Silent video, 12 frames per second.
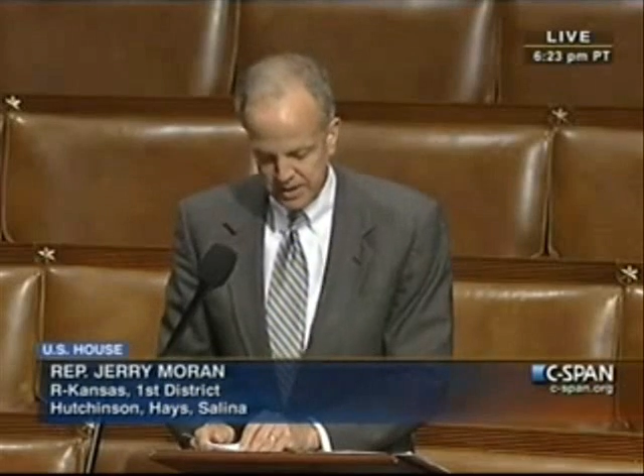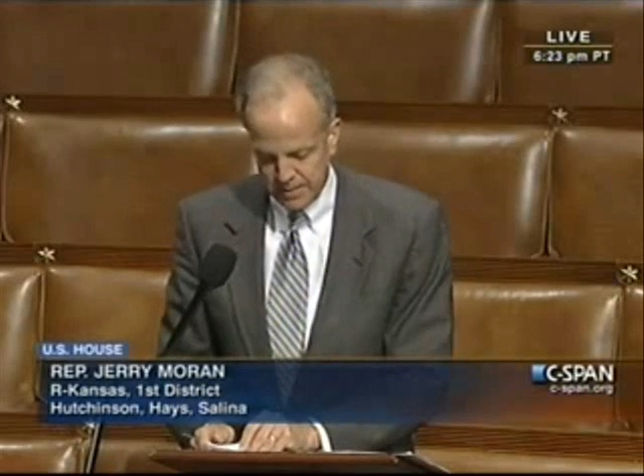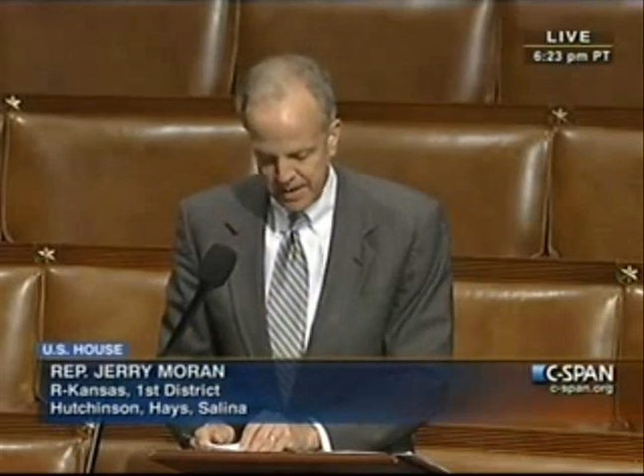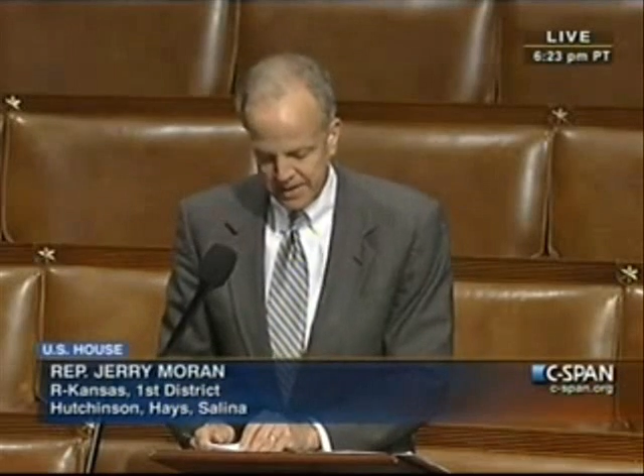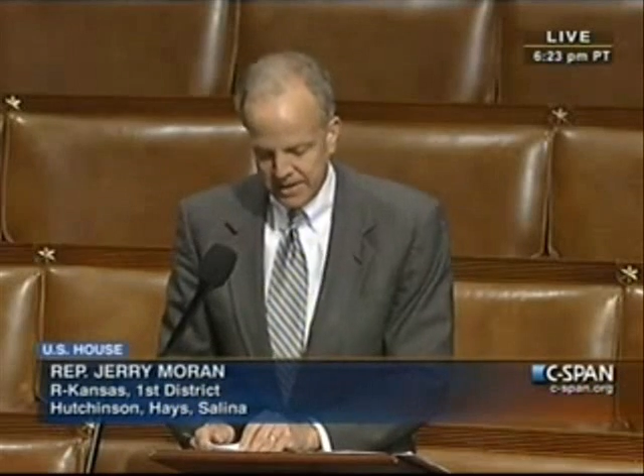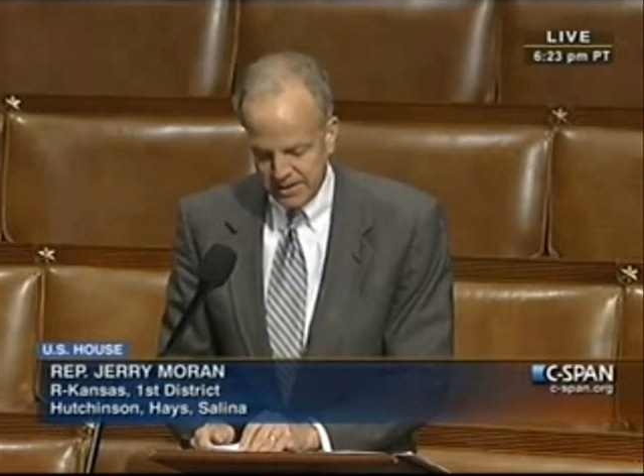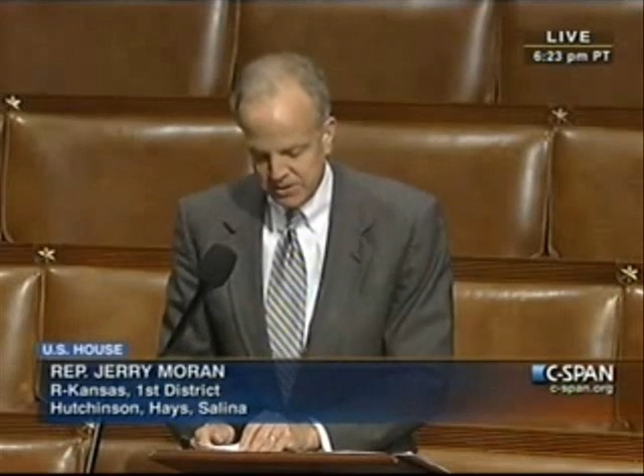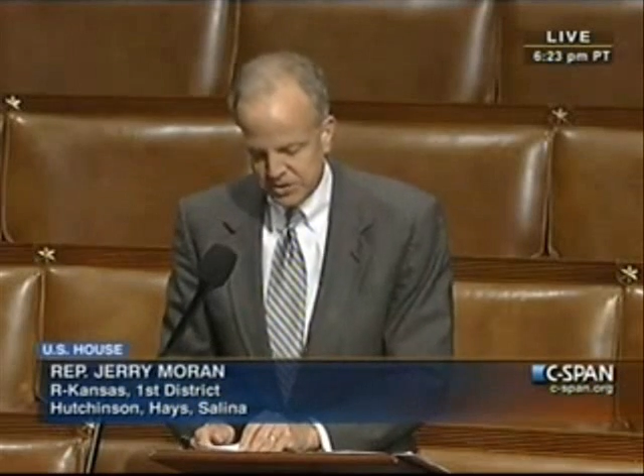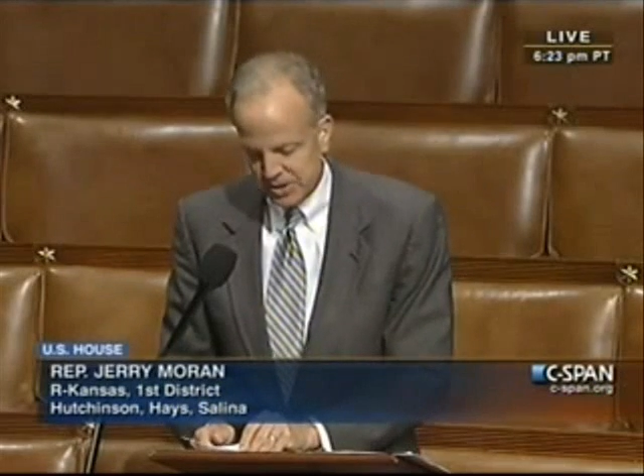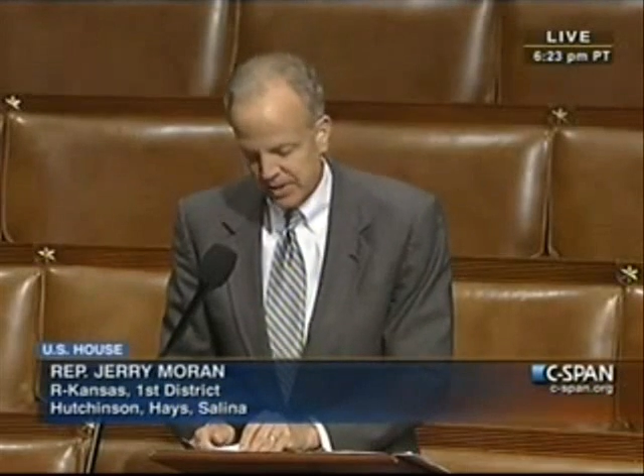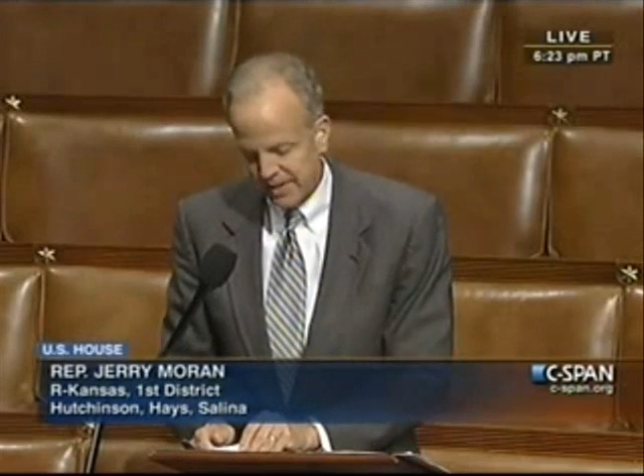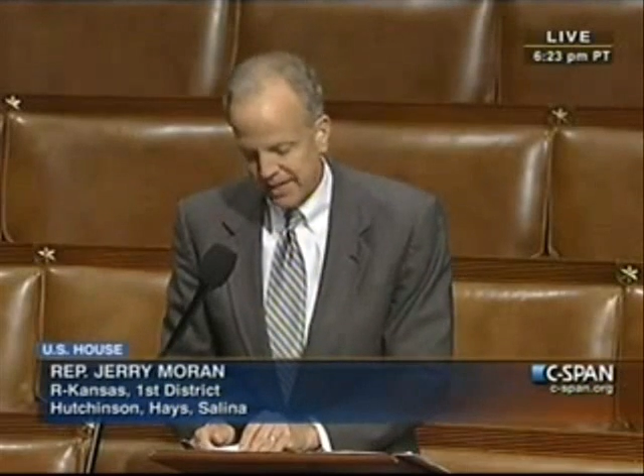about
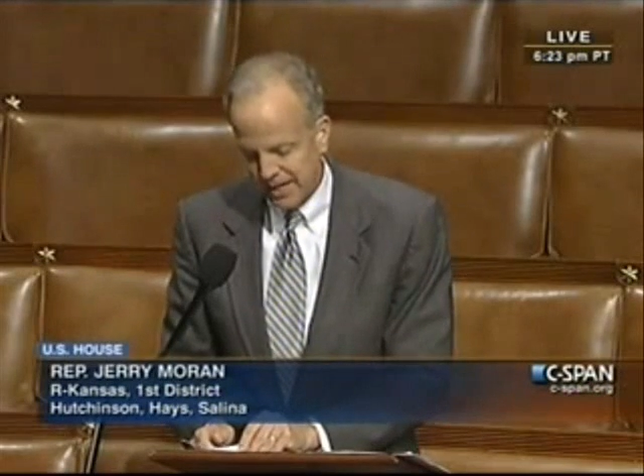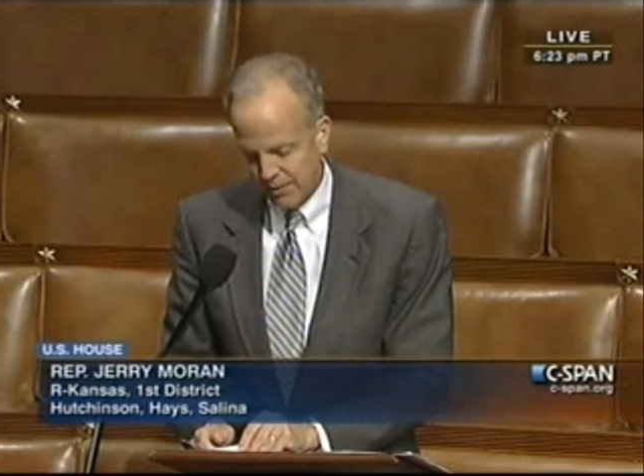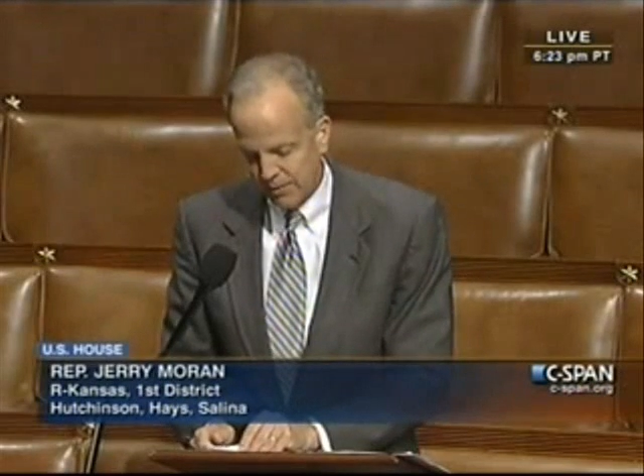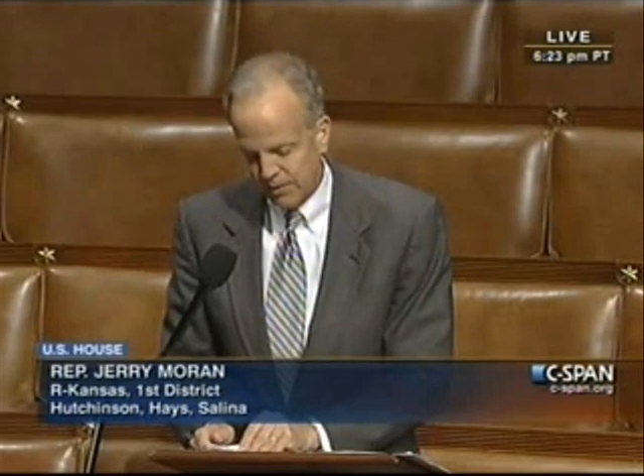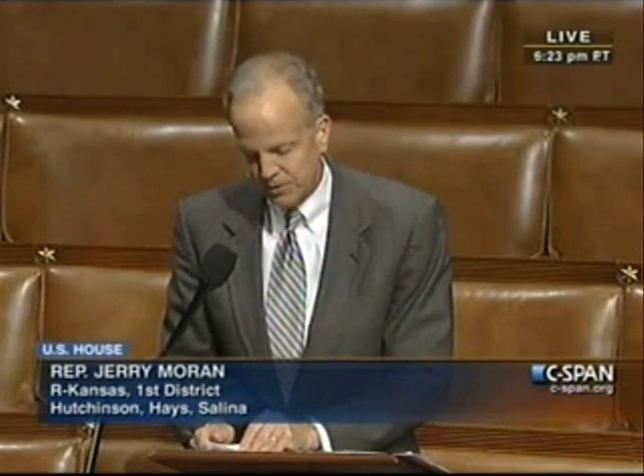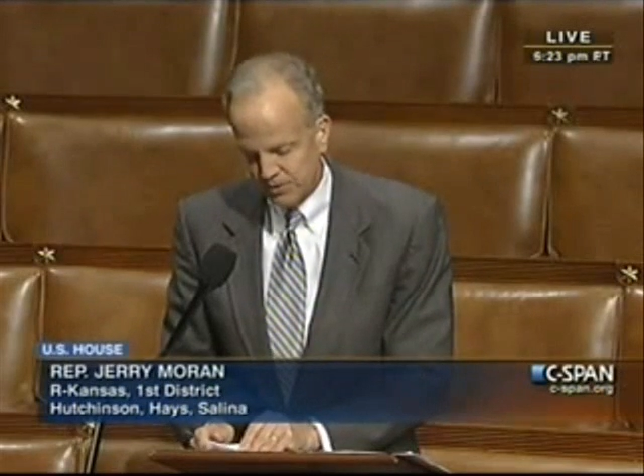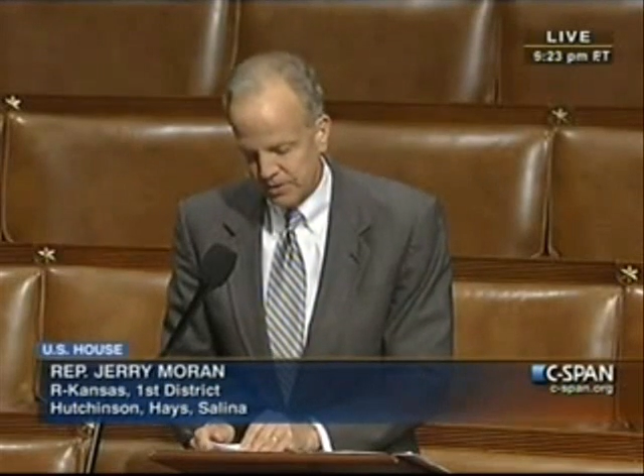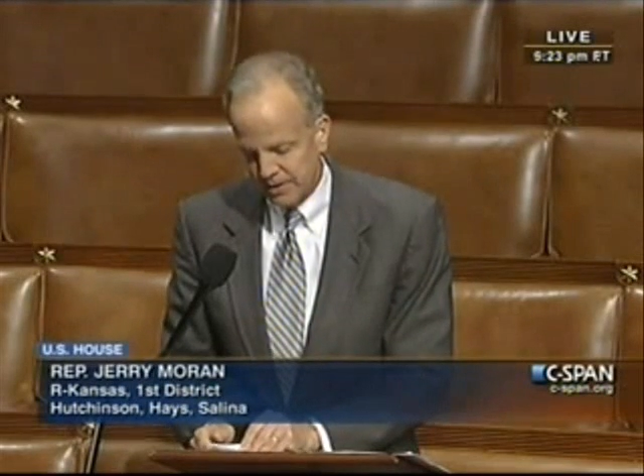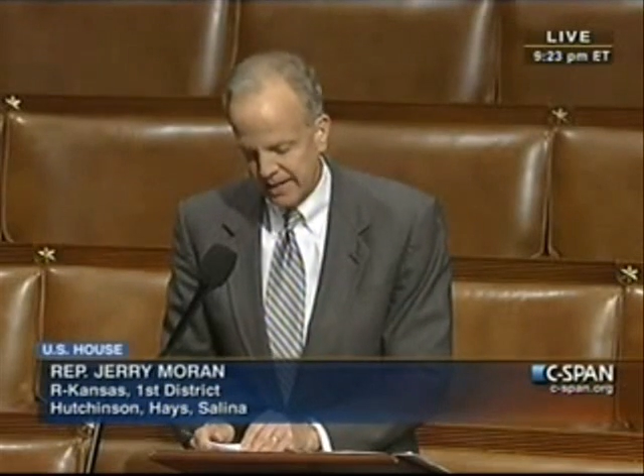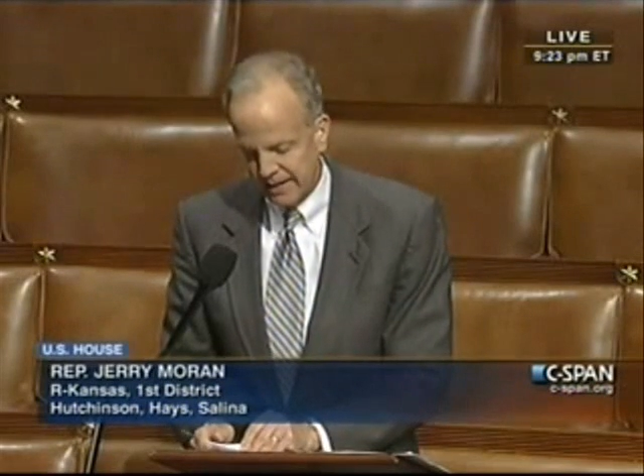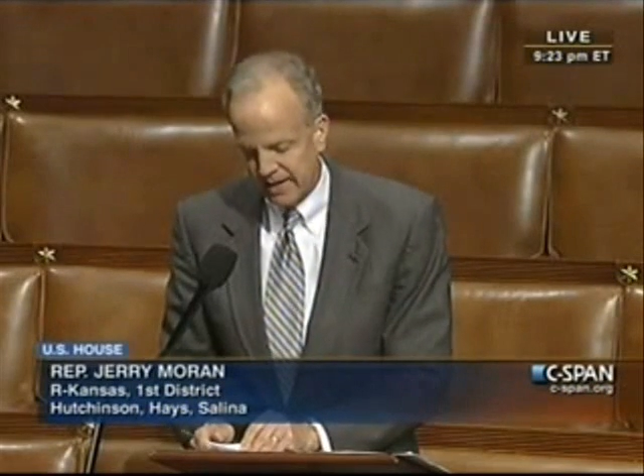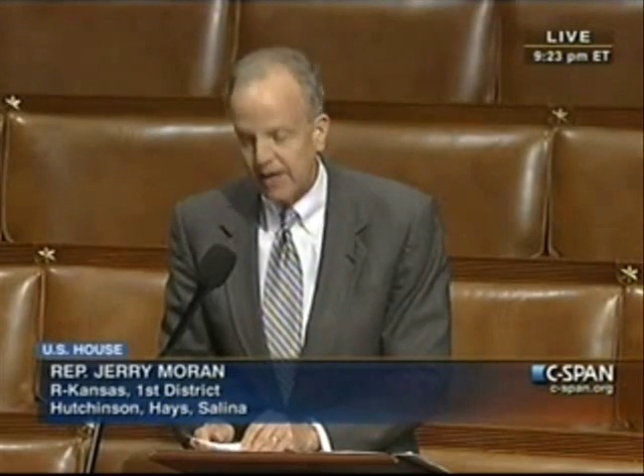unsung heroes like